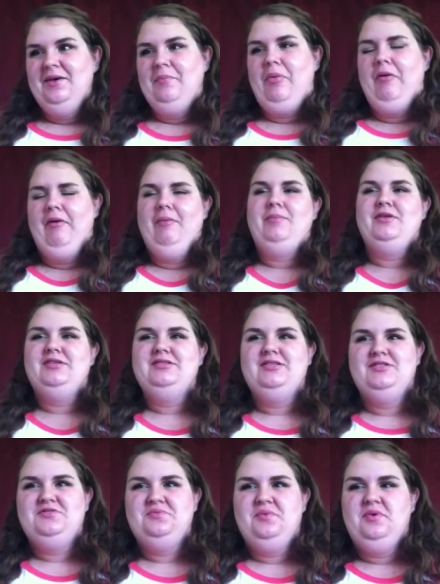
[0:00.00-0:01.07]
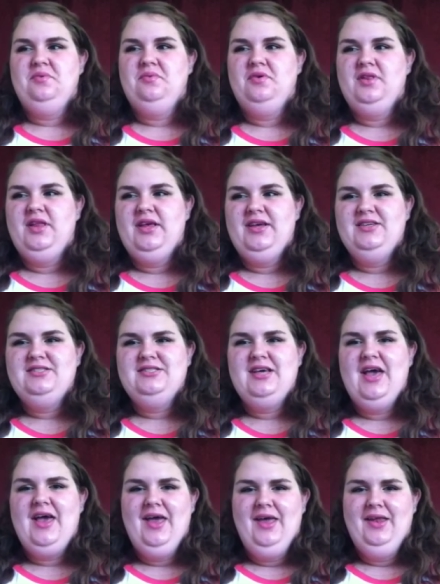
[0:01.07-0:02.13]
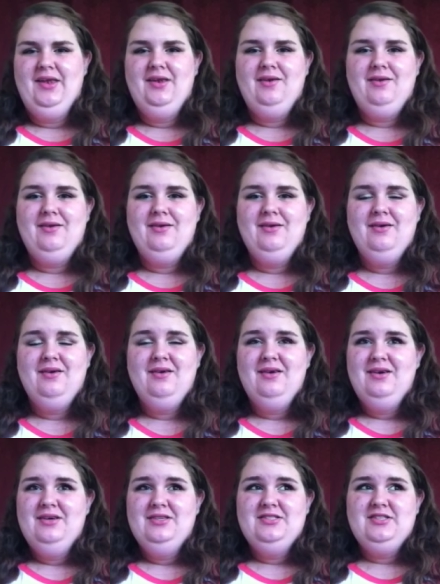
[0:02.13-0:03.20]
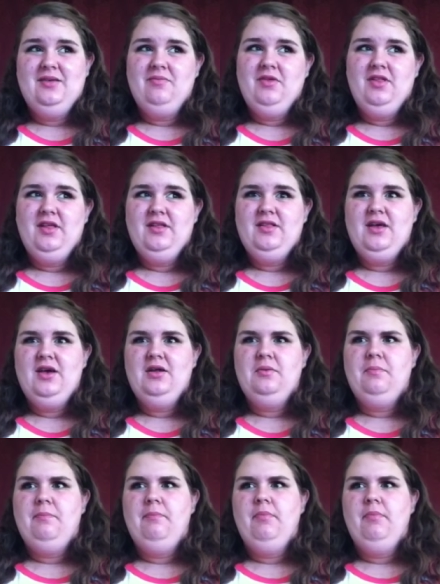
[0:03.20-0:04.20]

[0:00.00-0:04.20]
probably since we were like 10, something like that.